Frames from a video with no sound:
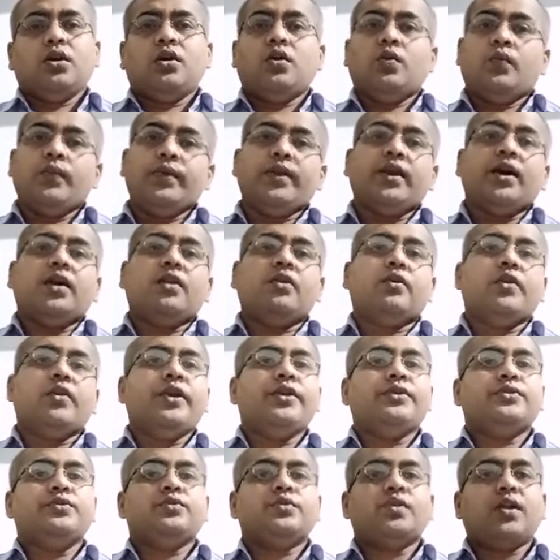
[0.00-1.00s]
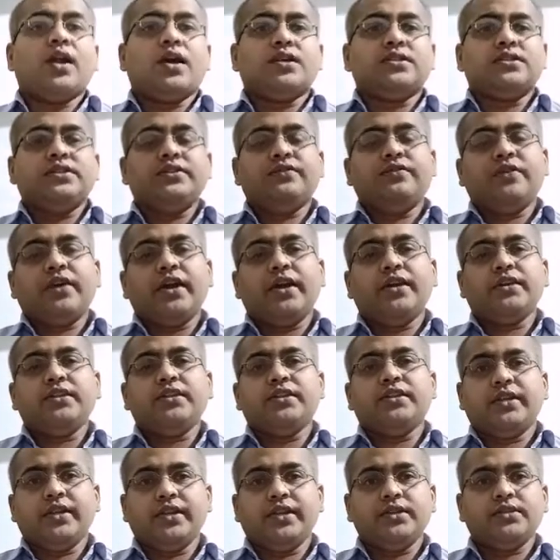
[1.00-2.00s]
we are going to classify
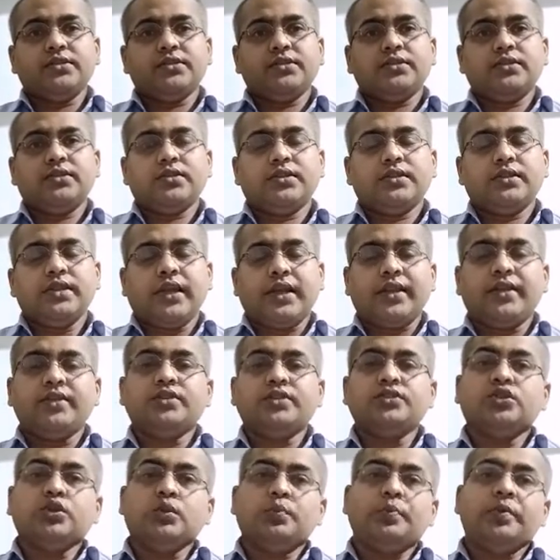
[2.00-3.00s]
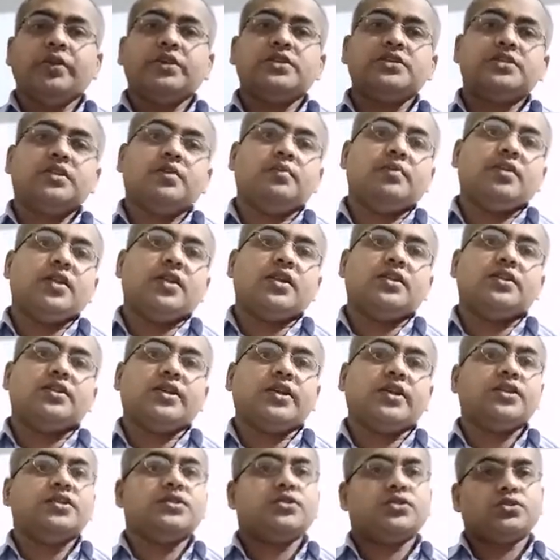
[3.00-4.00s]
things, that is grouping similar
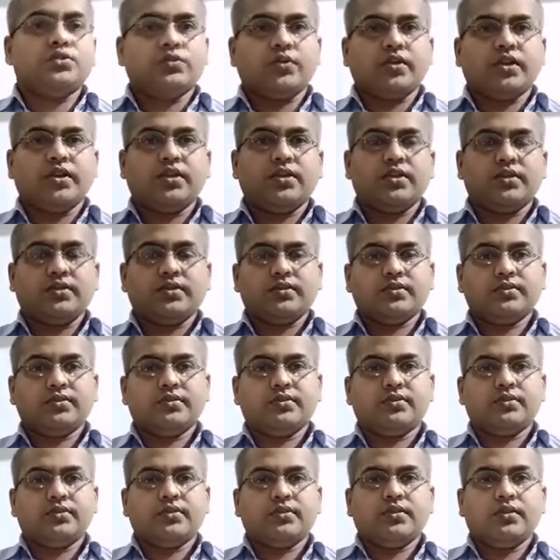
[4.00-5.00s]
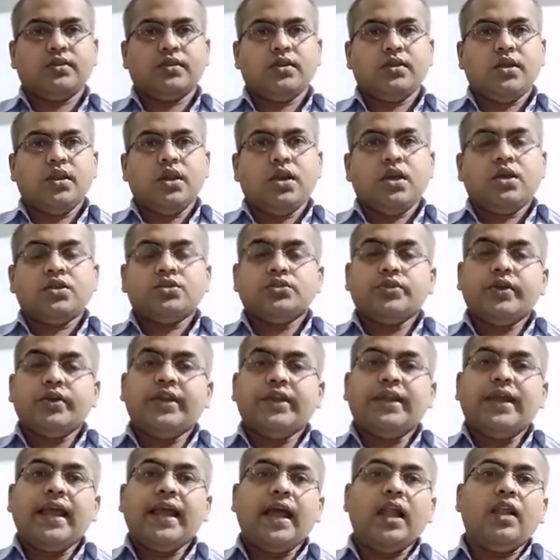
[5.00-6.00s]
things together. So it
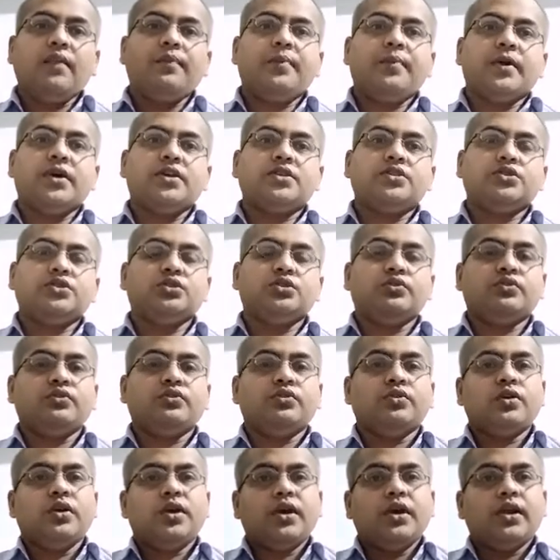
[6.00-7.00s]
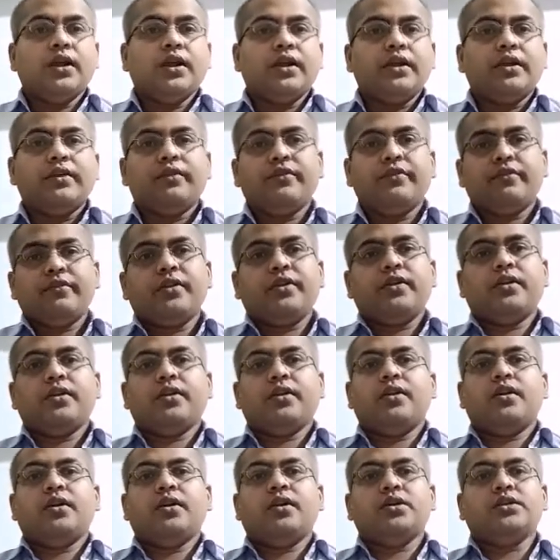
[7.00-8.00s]
helps us to
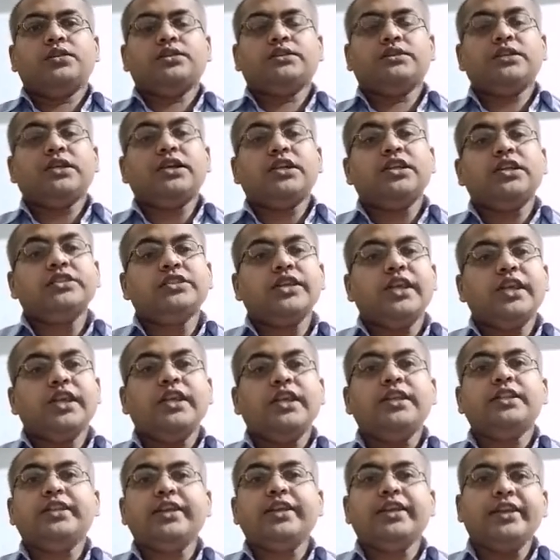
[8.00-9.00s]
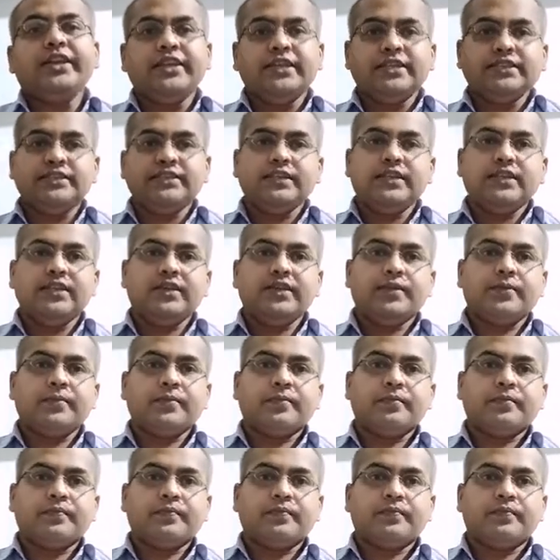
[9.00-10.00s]
search anything easily.
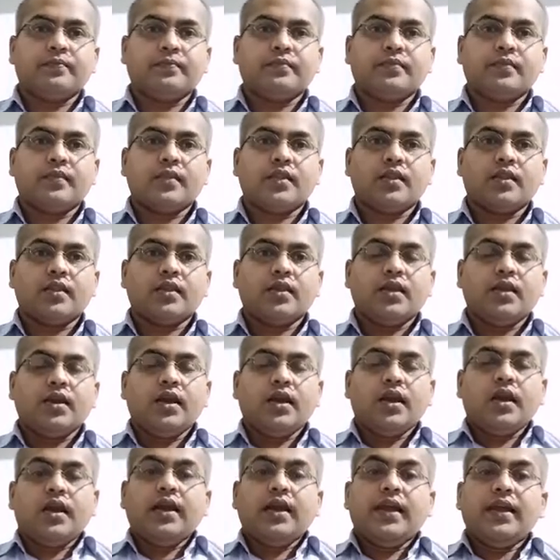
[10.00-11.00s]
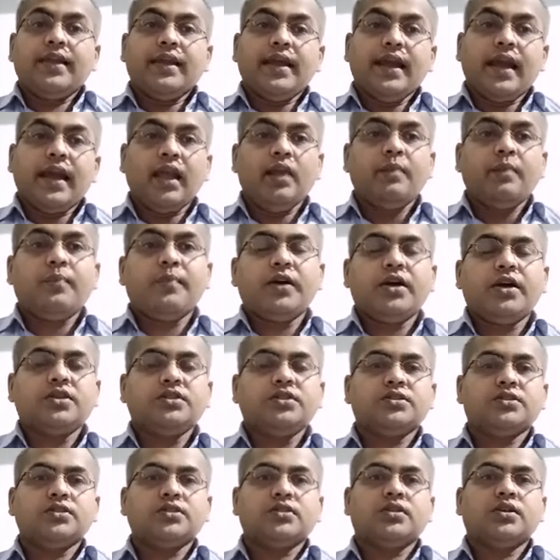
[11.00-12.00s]
It helps
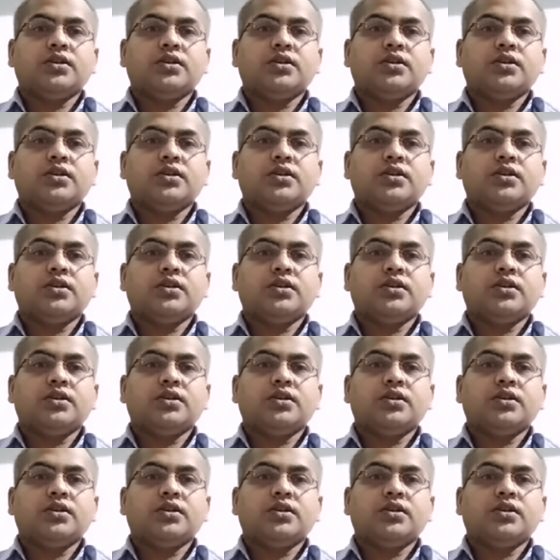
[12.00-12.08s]
us